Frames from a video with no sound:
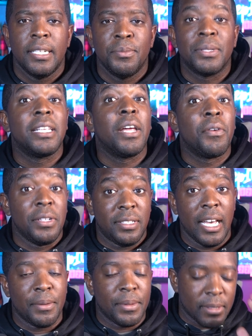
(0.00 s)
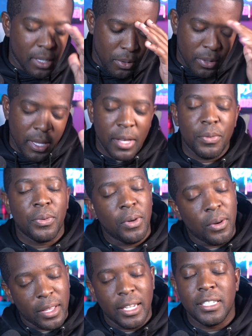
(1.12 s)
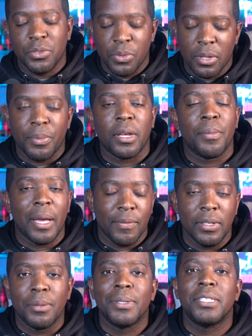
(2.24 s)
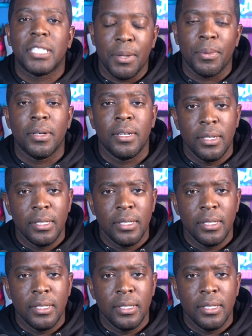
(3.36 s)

But then they re signed him, and I was like, okay, okay. They just wanted to bring him back for a little bit cheaper.